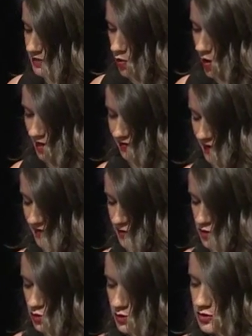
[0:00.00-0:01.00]
qualify for
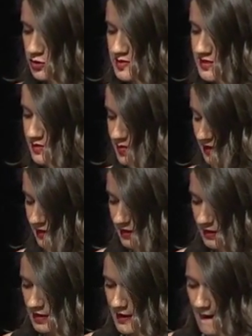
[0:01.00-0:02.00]
short-term
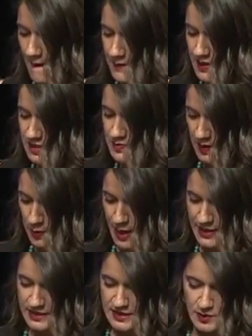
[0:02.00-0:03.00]
disability because my
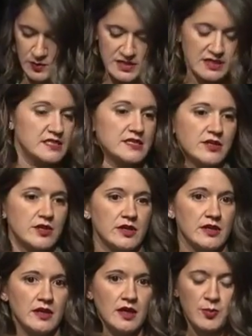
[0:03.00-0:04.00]
pregnancy was considered
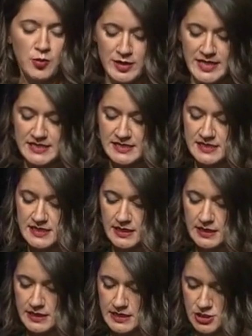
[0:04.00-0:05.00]
a pre-existing
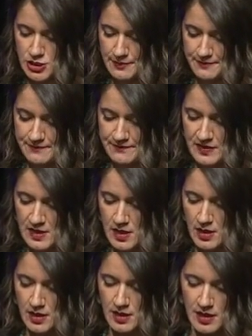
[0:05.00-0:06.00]
condition.
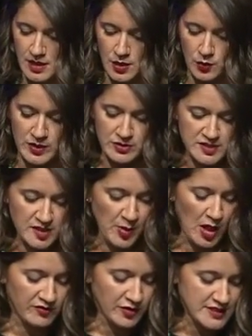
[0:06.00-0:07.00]
We used up
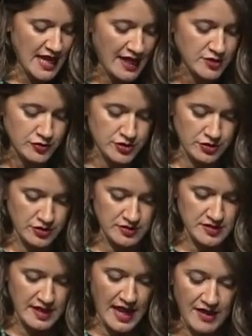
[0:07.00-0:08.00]
all of our tax
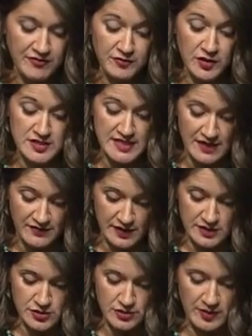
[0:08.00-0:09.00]
returns and half of our
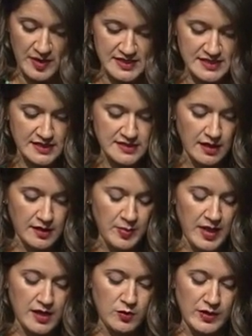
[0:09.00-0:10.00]
savings during my 6
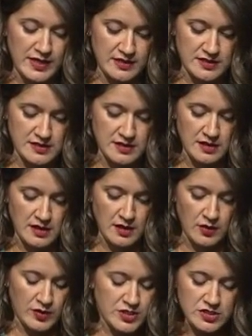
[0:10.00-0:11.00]
unpaid weeks.
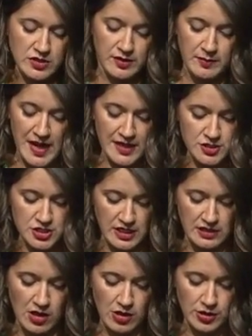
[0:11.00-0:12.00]
We just couldn't manage any
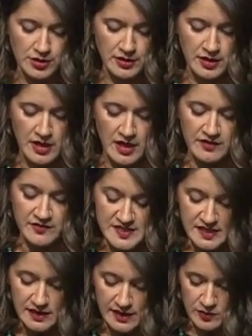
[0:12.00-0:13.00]
longer.
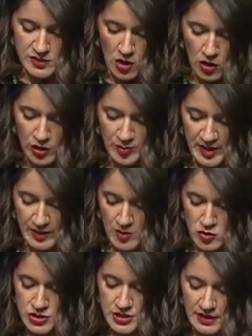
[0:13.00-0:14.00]
Physically it was hard, but
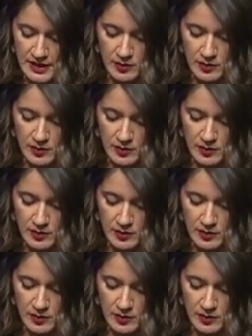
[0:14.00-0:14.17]
emotionally it